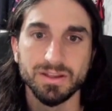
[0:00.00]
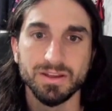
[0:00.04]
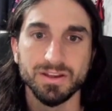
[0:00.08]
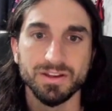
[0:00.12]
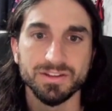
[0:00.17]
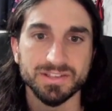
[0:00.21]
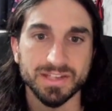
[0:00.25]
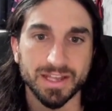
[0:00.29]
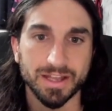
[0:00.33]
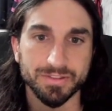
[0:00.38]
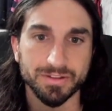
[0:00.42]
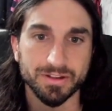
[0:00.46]

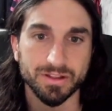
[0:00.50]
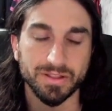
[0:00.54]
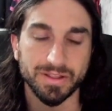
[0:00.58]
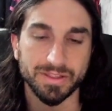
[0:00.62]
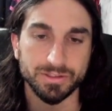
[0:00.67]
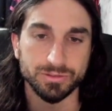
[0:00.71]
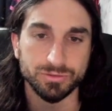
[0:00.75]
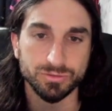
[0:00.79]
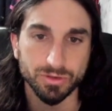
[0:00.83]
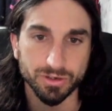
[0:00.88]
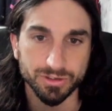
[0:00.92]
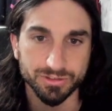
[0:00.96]
South
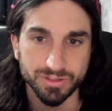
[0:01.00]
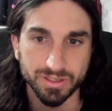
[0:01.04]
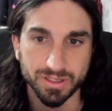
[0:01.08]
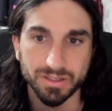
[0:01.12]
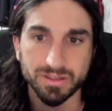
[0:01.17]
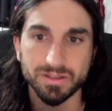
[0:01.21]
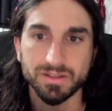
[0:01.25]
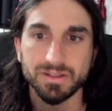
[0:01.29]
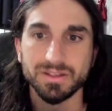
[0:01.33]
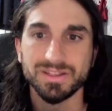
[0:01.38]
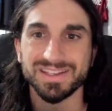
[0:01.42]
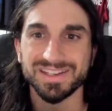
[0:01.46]
Carolina,
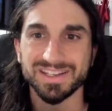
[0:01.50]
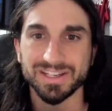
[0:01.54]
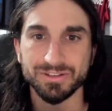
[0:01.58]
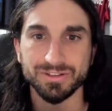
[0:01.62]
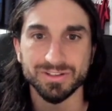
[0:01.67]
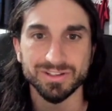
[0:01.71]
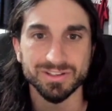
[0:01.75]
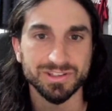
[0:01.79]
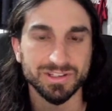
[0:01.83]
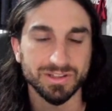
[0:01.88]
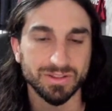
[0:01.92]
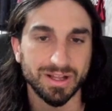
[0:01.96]
Georgia. Again, you
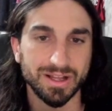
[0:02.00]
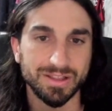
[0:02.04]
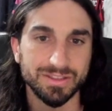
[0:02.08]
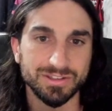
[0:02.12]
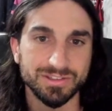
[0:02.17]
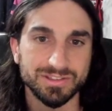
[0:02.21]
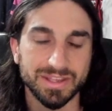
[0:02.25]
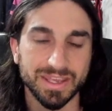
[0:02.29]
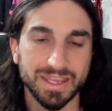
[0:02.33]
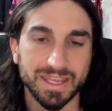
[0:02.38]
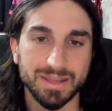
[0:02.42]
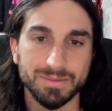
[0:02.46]
can see a lot of
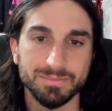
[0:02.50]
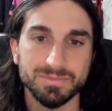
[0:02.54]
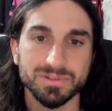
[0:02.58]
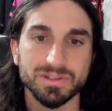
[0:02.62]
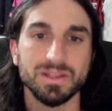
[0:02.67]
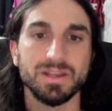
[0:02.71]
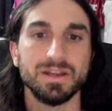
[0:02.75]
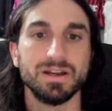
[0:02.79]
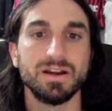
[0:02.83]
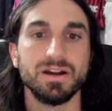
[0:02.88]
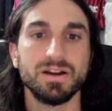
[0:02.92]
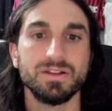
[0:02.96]
these games.
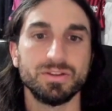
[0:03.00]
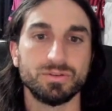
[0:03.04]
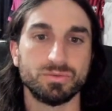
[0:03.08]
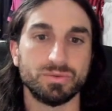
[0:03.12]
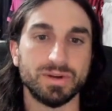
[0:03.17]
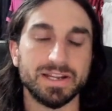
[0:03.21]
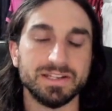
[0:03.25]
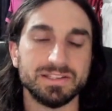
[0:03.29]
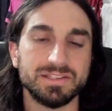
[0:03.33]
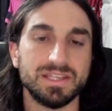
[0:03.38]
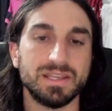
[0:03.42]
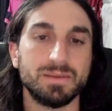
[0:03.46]
The
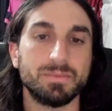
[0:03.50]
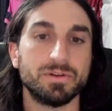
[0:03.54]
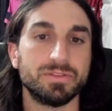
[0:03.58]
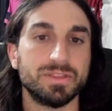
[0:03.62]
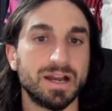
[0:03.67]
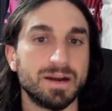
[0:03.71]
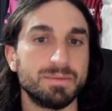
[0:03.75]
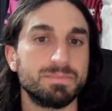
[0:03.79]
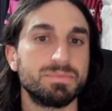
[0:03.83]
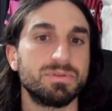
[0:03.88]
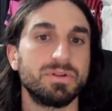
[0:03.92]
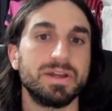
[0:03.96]
ranked team are
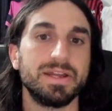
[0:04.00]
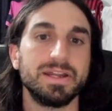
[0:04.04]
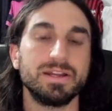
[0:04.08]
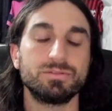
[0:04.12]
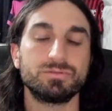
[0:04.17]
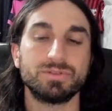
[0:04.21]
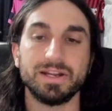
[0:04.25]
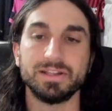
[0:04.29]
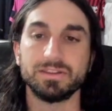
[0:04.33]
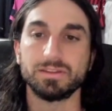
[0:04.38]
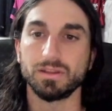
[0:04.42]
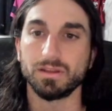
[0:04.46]
not playing
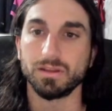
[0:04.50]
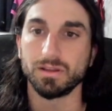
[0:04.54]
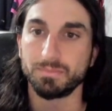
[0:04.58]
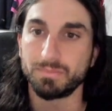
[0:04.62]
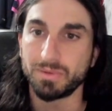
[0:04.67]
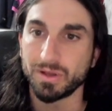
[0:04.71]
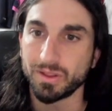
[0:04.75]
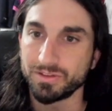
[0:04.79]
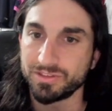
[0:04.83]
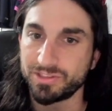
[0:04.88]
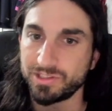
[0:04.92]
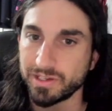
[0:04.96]
ranked
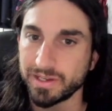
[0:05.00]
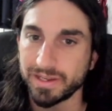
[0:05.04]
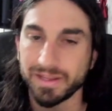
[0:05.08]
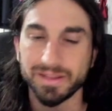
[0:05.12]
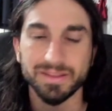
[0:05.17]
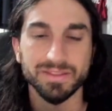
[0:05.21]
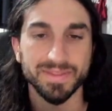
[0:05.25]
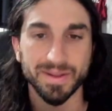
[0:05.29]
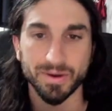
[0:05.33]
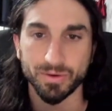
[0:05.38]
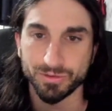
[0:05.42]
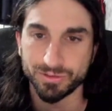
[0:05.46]
opponents
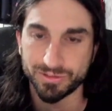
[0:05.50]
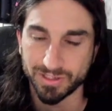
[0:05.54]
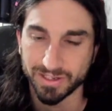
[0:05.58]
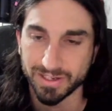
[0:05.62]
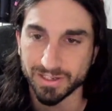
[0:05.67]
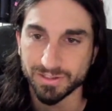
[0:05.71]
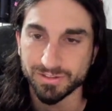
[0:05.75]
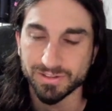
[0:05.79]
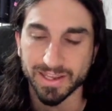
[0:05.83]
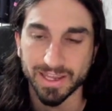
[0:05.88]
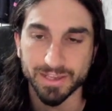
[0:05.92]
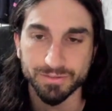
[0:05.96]
yet. That will
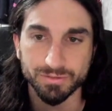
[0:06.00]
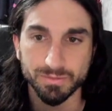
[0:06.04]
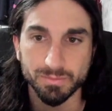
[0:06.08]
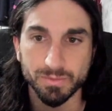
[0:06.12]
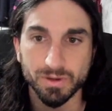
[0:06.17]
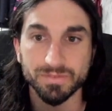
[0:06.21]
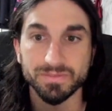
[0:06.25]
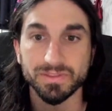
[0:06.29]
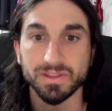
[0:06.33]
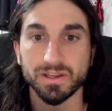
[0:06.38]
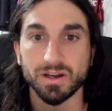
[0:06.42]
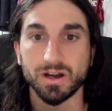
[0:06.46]
change as we
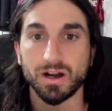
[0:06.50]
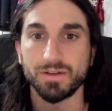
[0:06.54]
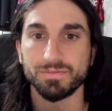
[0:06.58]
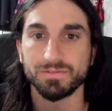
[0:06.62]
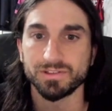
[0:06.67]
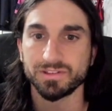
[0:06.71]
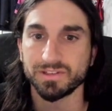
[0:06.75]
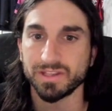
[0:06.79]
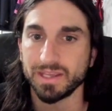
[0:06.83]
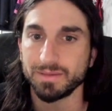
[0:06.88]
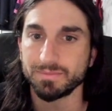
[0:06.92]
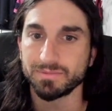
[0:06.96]
move into
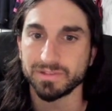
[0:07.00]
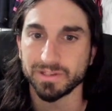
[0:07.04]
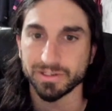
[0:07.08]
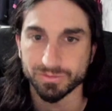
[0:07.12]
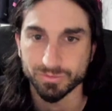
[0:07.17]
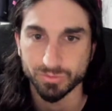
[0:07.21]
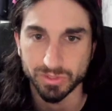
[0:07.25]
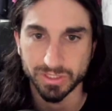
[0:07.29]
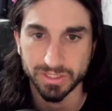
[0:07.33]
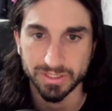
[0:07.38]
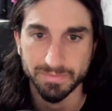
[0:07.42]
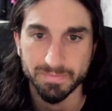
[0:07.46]
conference games
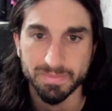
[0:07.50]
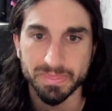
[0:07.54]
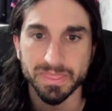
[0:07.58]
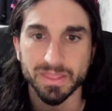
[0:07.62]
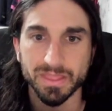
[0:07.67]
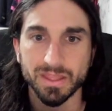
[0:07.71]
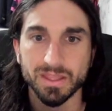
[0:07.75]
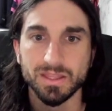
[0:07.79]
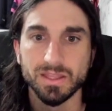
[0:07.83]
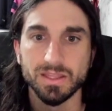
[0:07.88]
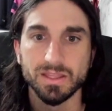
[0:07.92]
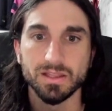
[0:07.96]
next week.
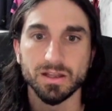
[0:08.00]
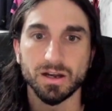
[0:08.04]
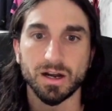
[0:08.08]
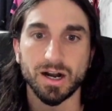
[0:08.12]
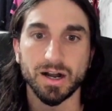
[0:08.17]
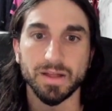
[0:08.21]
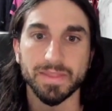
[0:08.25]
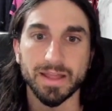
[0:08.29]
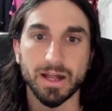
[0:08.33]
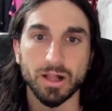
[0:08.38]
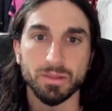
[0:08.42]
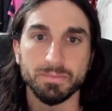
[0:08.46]

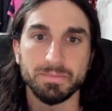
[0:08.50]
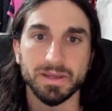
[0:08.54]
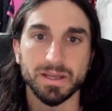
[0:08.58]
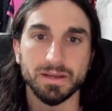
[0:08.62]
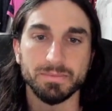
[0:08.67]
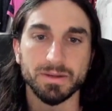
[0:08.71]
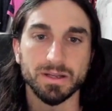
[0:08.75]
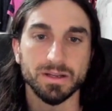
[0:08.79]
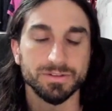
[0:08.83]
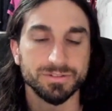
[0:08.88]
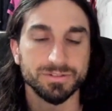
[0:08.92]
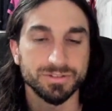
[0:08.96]
On
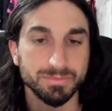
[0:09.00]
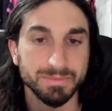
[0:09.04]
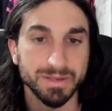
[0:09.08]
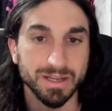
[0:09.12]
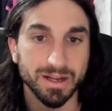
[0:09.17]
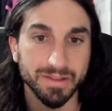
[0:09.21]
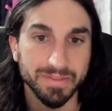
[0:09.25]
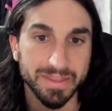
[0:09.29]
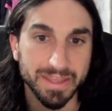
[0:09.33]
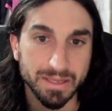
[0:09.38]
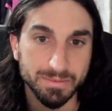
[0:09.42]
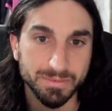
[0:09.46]

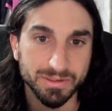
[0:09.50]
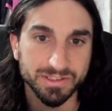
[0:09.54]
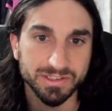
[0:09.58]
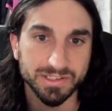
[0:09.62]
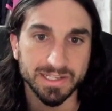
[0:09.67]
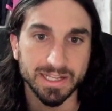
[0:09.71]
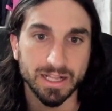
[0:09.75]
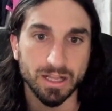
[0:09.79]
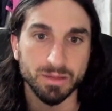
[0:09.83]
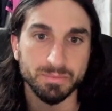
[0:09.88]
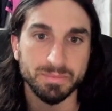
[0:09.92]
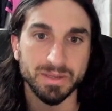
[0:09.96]

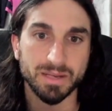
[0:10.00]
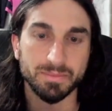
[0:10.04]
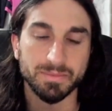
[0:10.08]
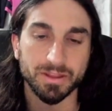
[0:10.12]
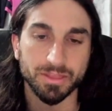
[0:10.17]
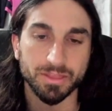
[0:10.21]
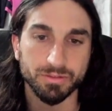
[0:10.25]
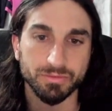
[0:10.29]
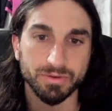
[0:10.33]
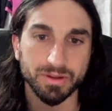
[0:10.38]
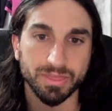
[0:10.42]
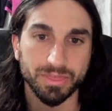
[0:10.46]
ABC, Alabama
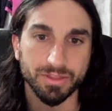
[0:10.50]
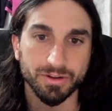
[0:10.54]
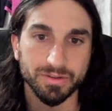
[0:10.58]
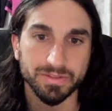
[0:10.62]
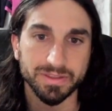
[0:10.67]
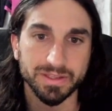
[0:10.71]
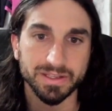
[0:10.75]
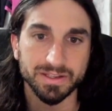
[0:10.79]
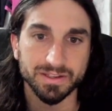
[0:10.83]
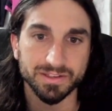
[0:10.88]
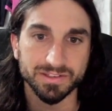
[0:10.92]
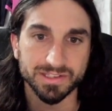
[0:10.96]
at
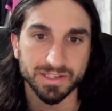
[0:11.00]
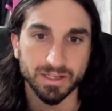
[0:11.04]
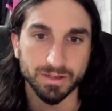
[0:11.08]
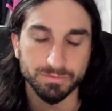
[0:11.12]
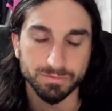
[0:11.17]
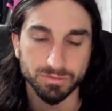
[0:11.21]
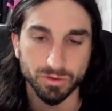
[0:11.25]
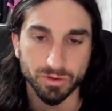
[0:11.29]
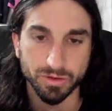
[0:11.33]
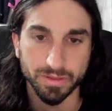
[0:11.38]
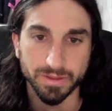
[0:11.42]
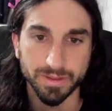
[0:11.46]
3:30 against
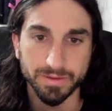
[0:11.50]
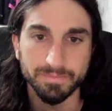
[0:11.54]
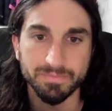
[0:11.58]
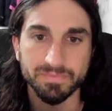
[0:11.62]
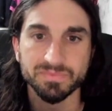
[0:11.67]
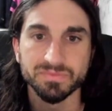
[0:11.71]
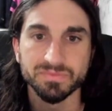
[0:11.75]
South Florida.